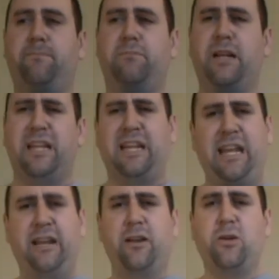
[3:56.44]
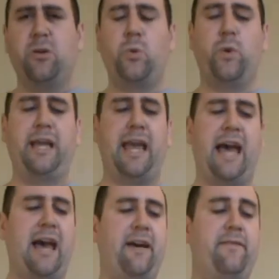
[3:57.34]
But in here, we
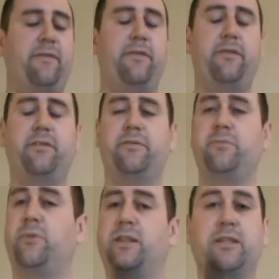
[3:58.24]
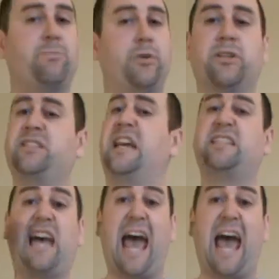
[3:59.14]
have what the book says,